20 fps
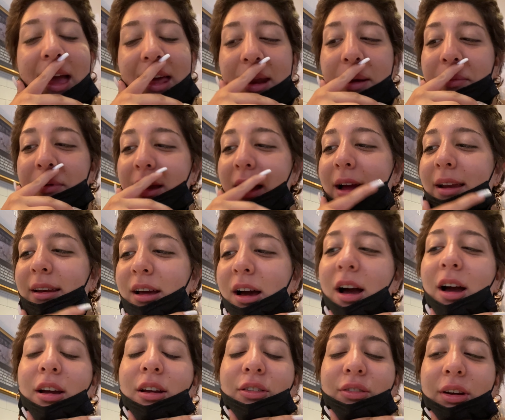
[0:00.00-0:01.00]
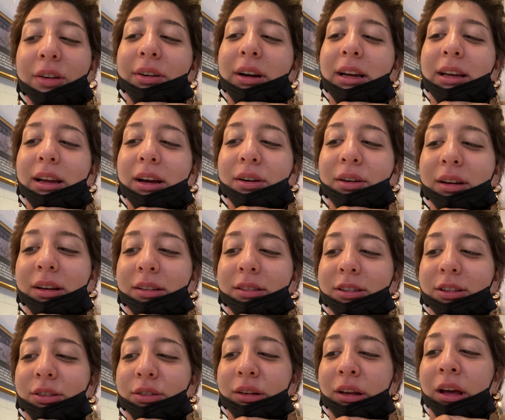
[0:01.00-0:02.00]
And I'm kind of hungry right now
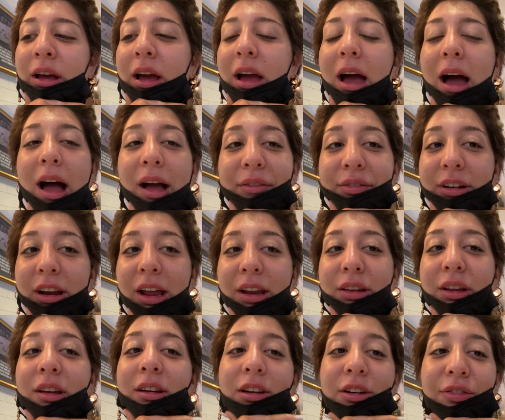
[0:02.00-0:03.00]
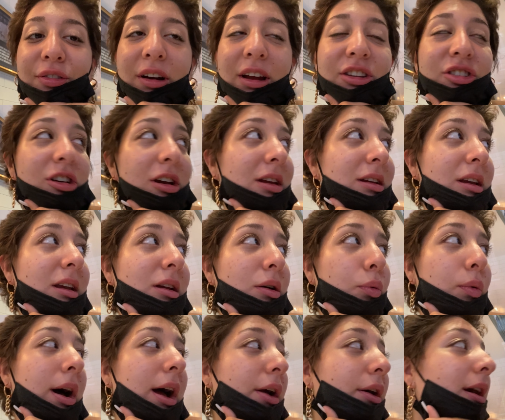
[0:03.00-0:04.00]
because I haven't had good fried chicken in a
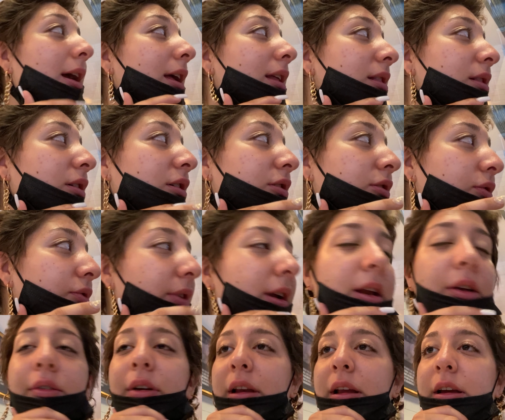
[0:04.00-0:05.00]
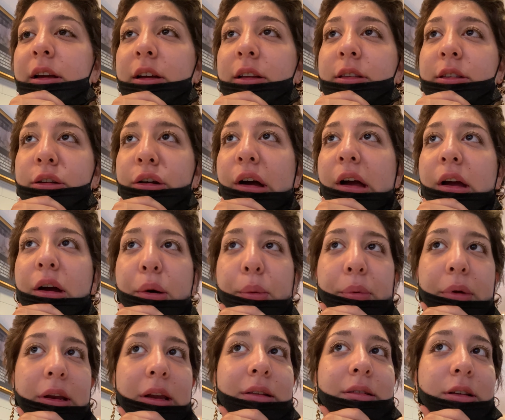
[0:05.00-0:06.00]
while and it looked really, really good. So I
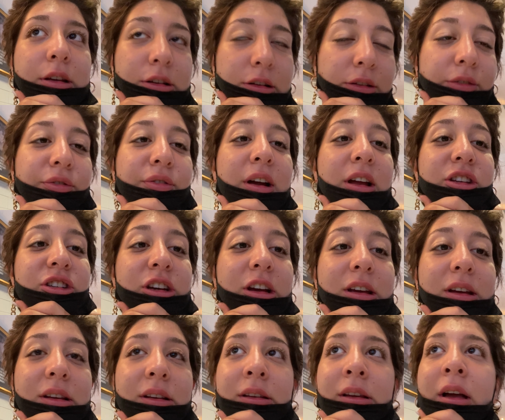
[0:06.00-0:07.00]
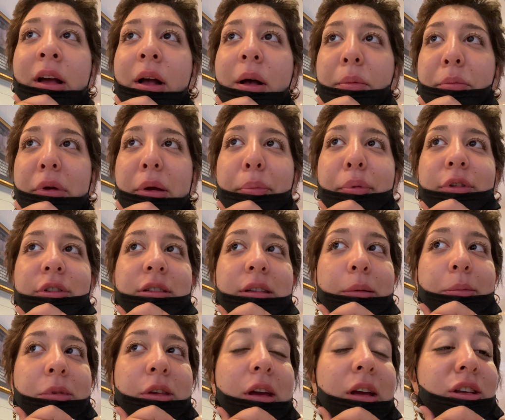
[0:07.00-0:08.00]
hope it is good fried chicken. People
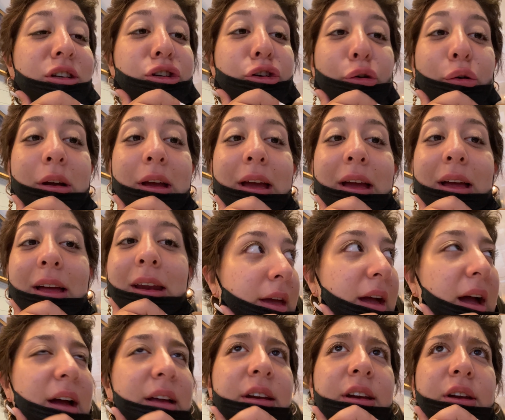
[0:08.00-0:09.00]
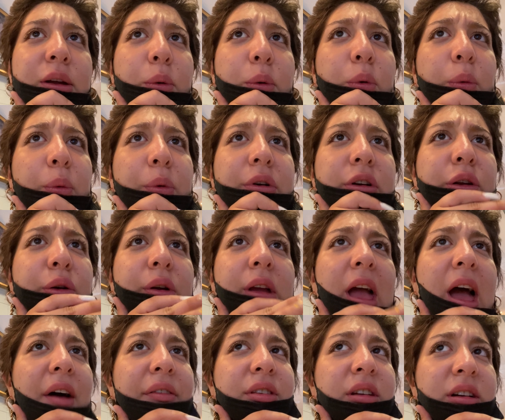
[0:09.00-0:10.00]
seem to enjoy it. I don't know what we're doing
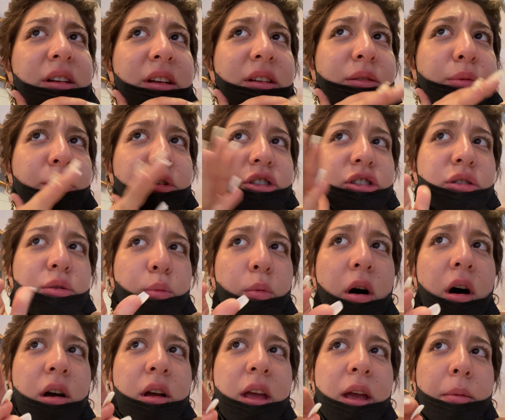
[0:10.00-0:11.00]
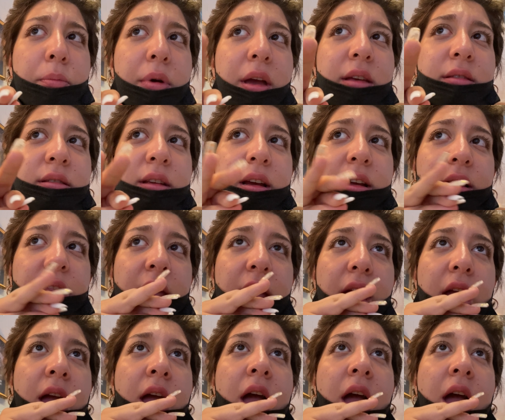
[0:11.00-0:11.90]
after this. We're just walking basically.